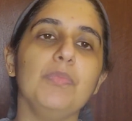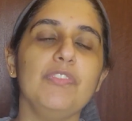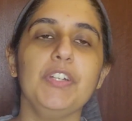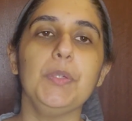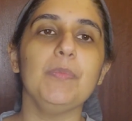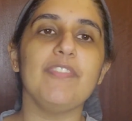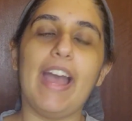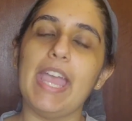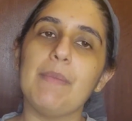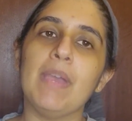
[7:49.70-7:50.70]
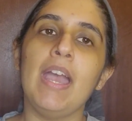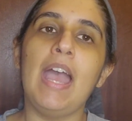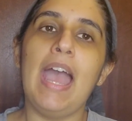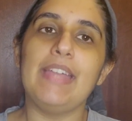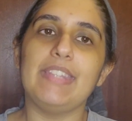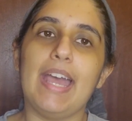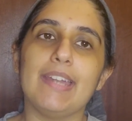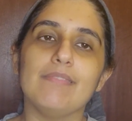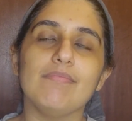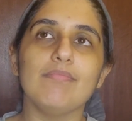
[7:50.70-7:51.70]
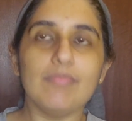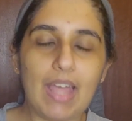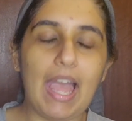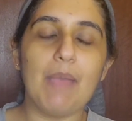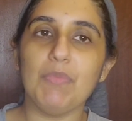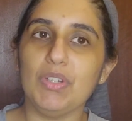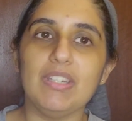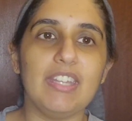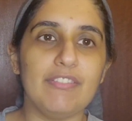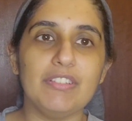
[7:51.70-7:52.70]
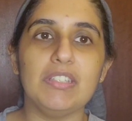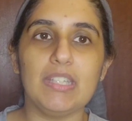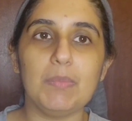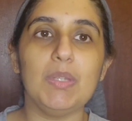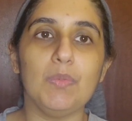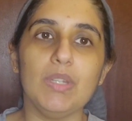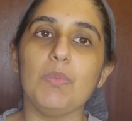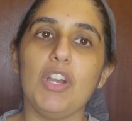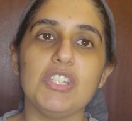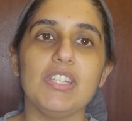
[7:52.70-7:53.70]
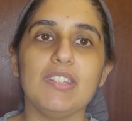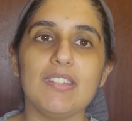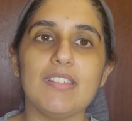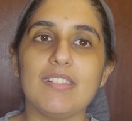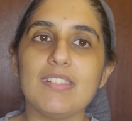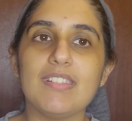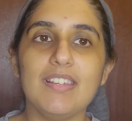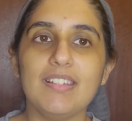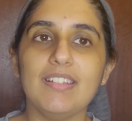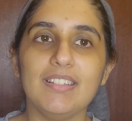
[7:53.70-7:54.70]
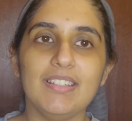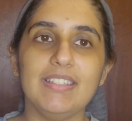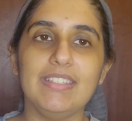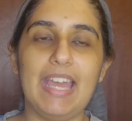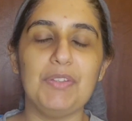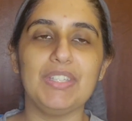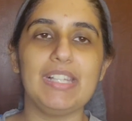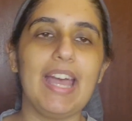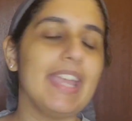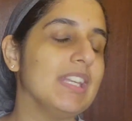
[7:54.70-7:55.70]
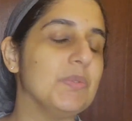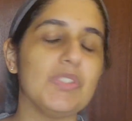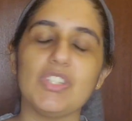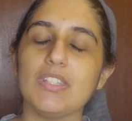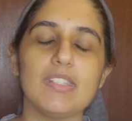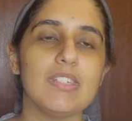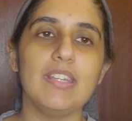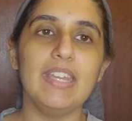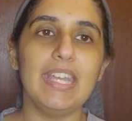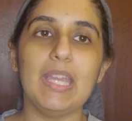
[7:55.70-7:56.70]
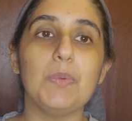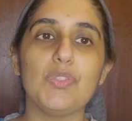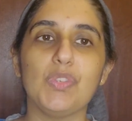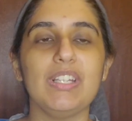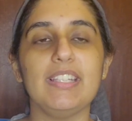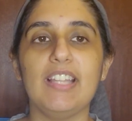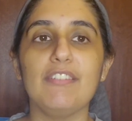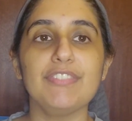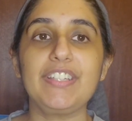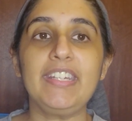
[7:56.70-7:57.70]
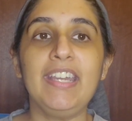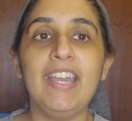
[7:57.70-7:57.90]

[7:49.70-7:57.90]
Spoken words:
film vibe that I'm gonna definitely be rewatching this down the line. It was really lovely.